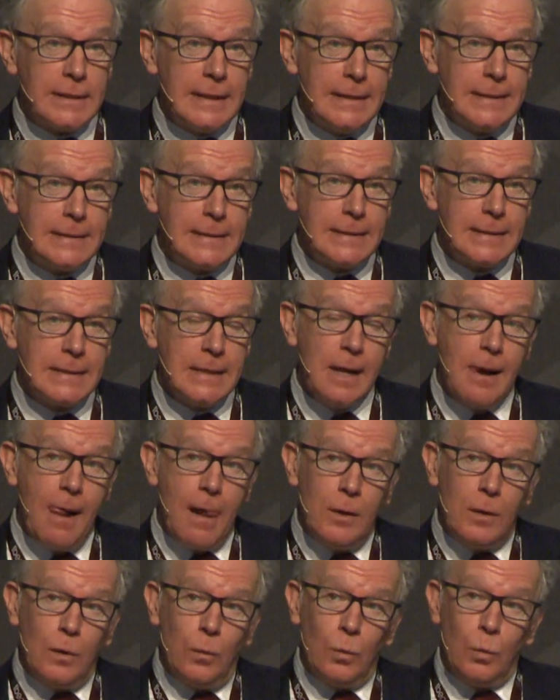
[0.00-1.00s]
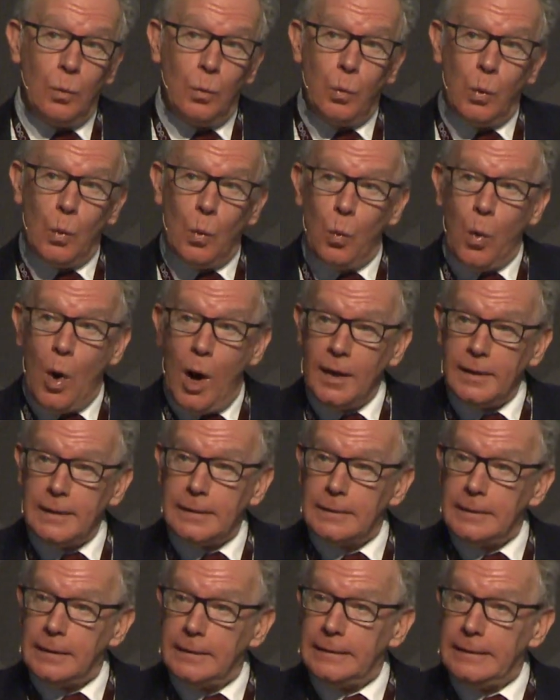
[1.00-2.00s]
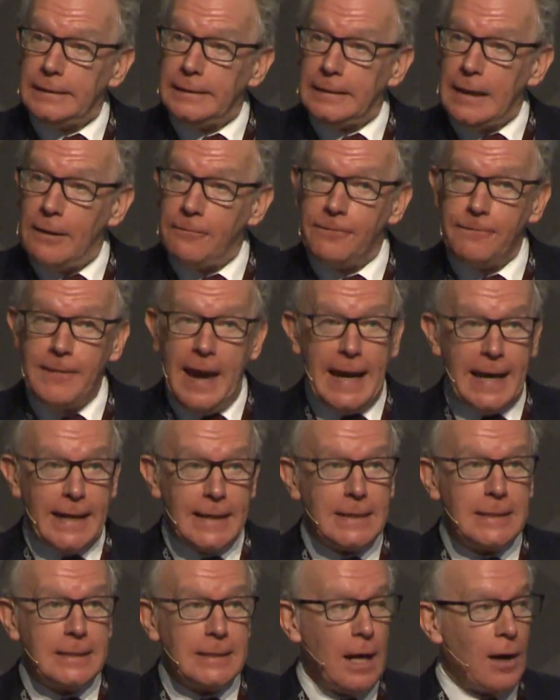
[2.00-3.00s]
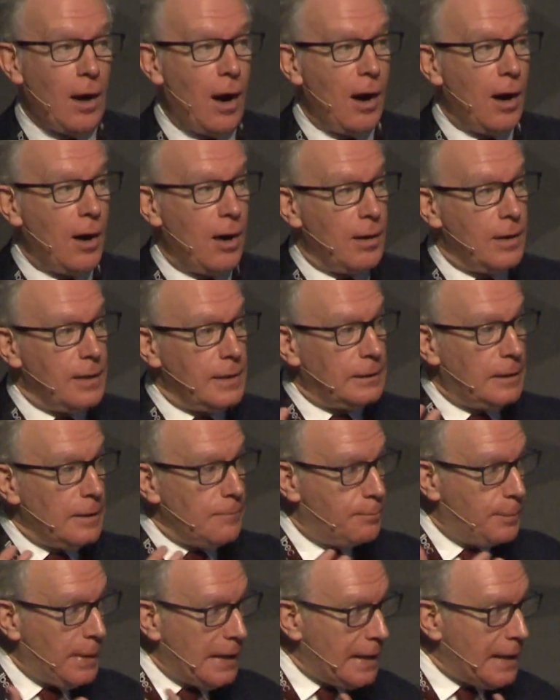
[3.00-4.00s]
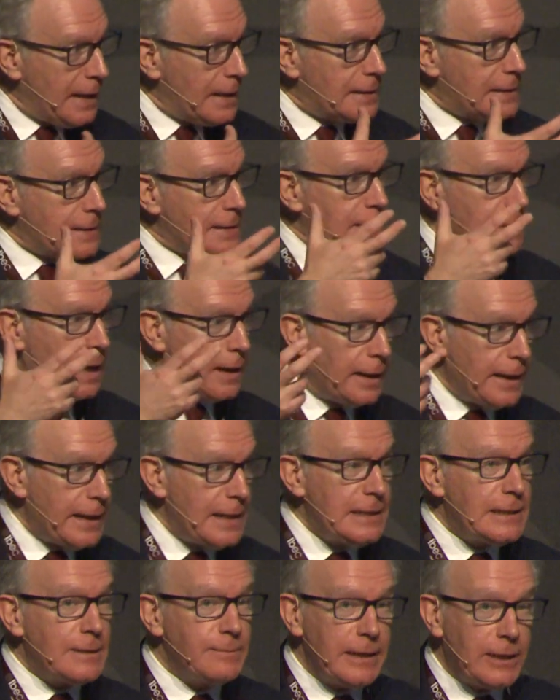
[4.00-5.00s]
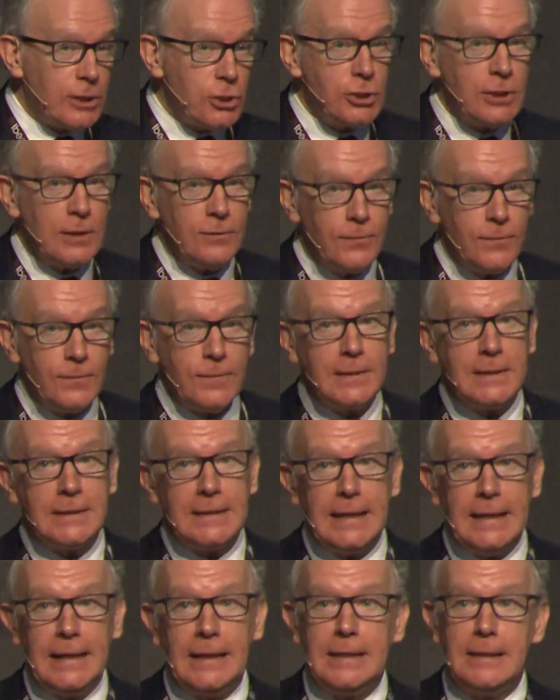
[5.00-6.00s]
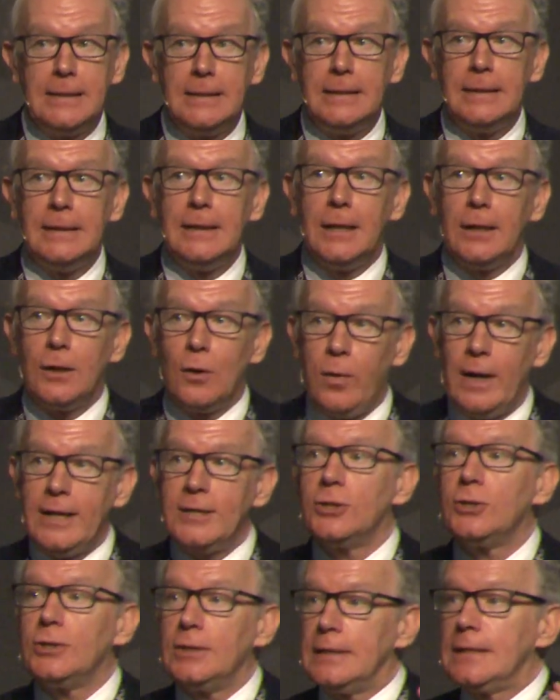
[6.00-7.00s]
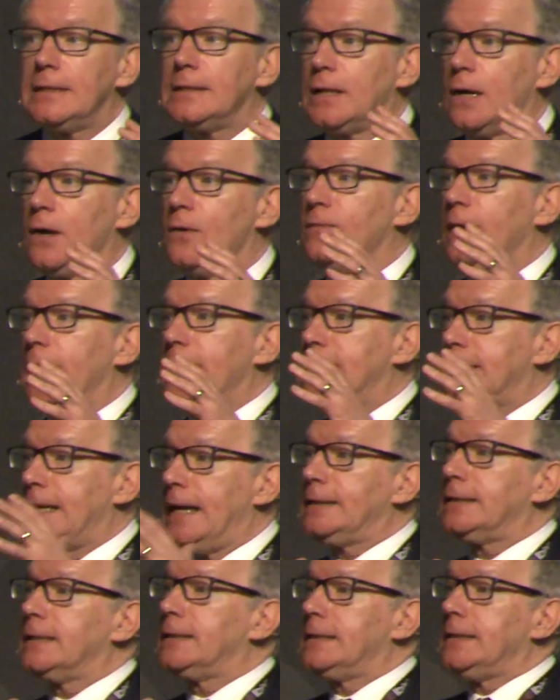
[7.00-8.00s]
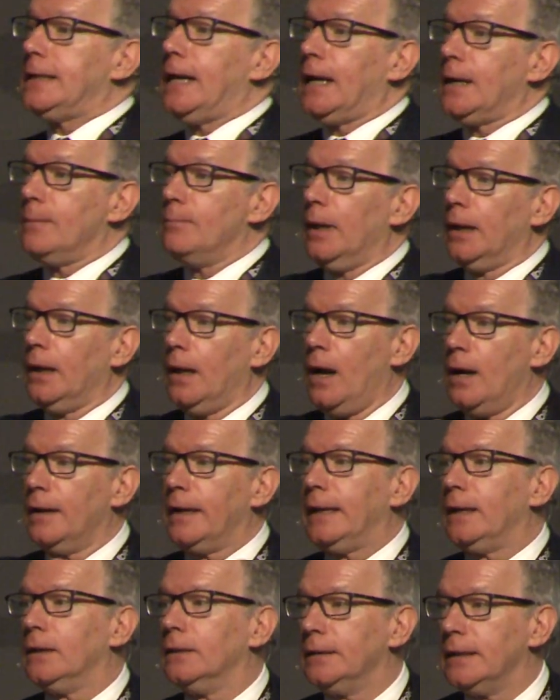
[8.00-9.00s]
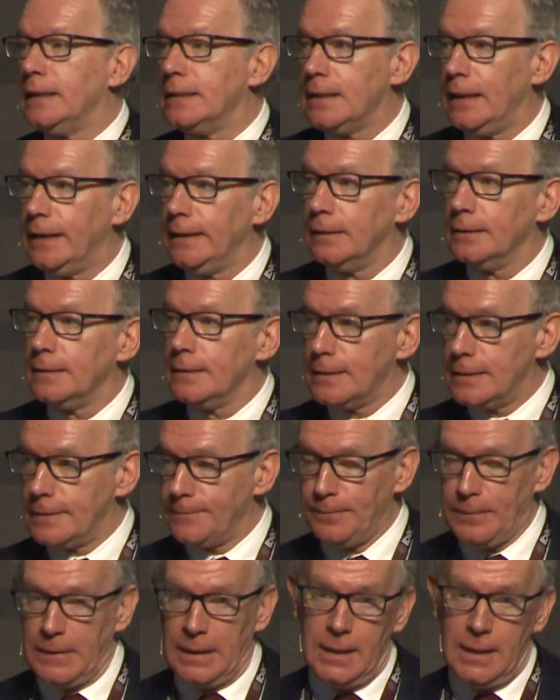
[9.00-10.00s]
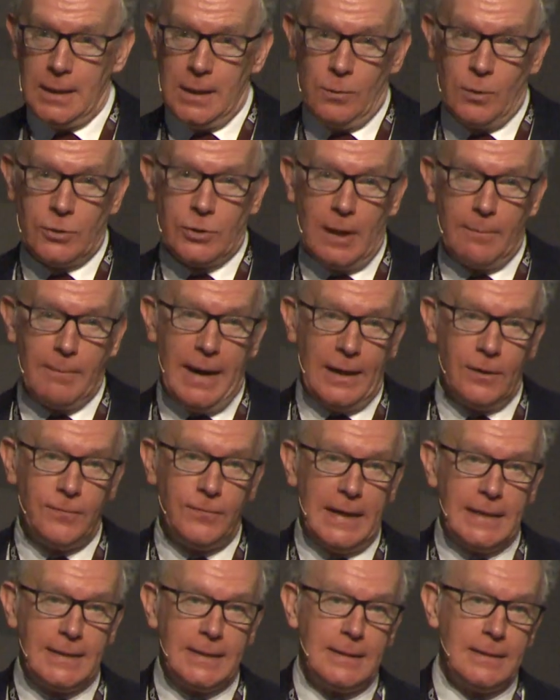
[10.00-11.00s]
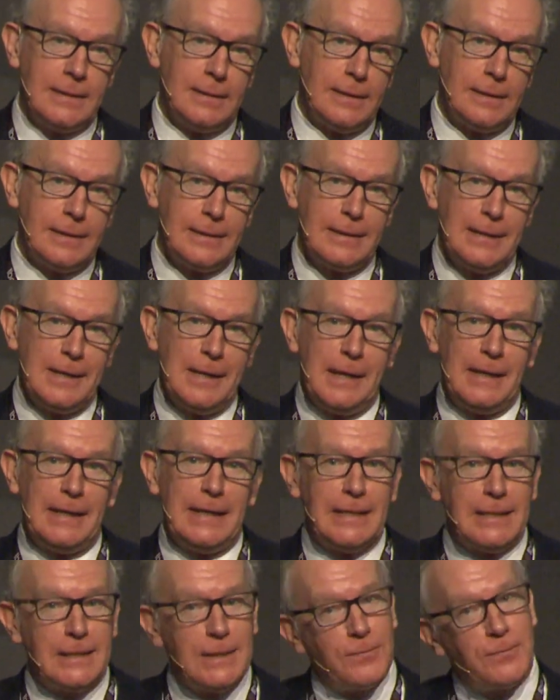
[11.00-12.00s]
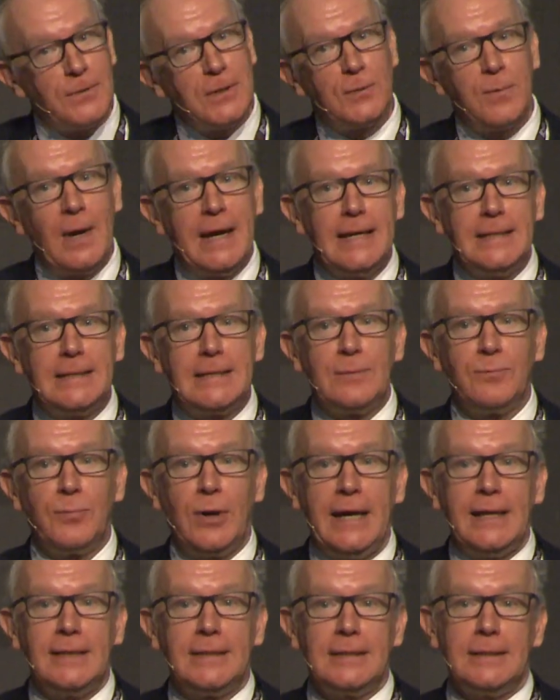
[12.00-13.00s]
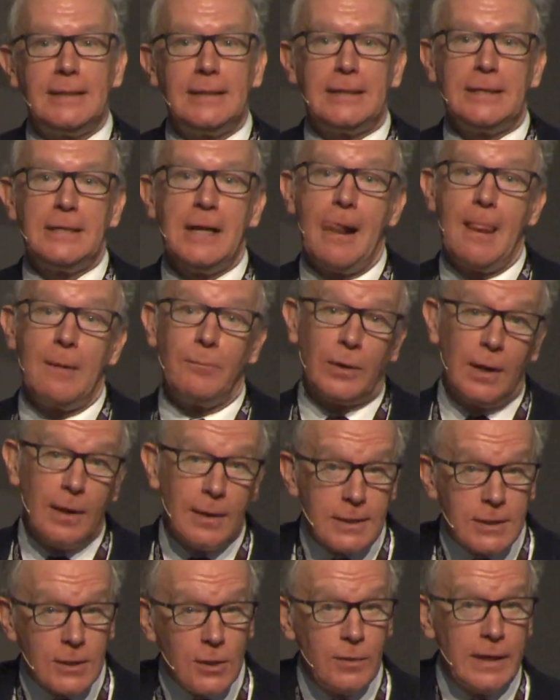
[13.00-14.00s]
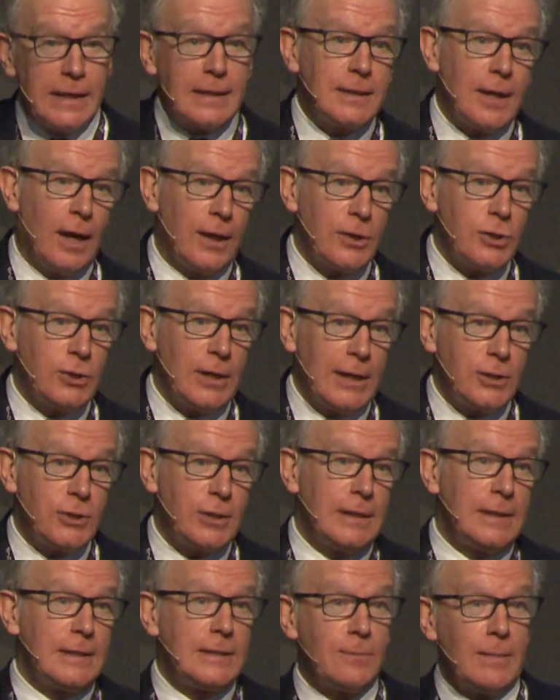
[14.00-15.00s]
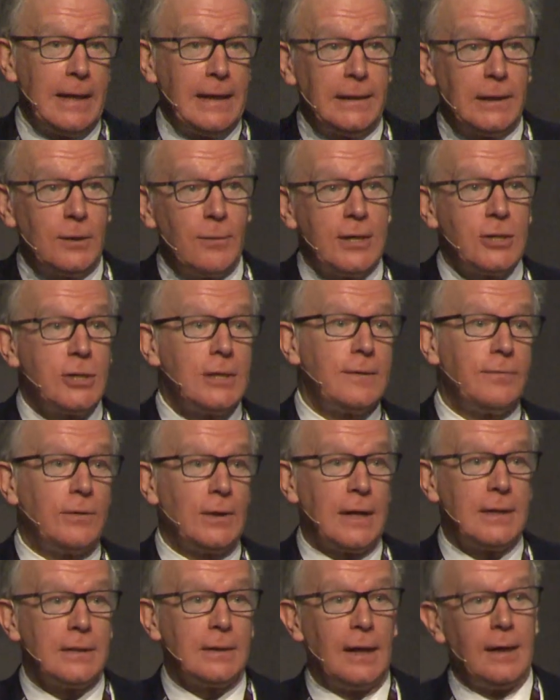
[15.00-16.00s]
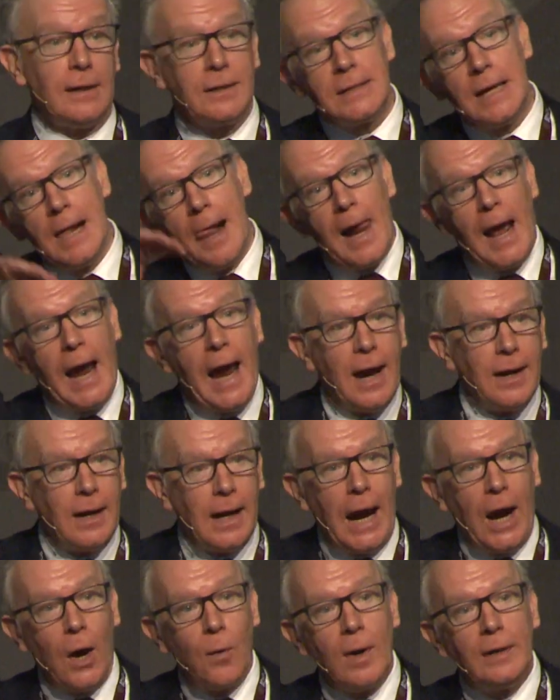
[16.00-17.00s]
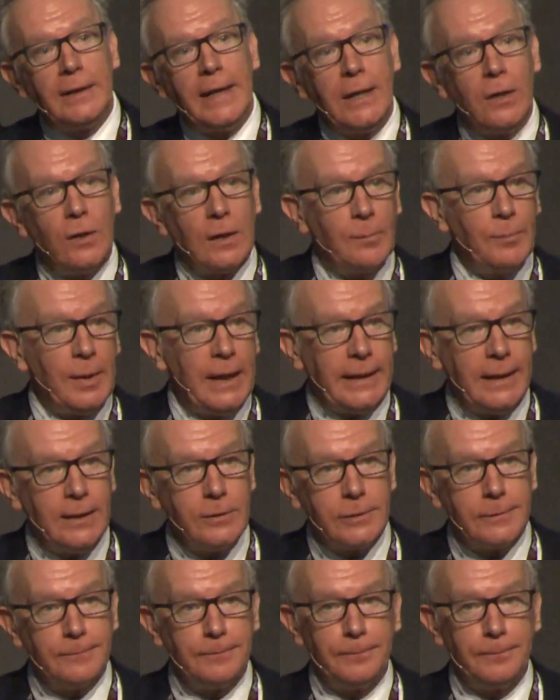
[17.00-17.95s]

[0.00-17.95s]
is what effect are the big seismic shifts in questions of identity and belonging on these islands, which are manifested in different ways in Brexit, but also in Scottish nationalism and in the questions of United Ireland. How are they going to play out?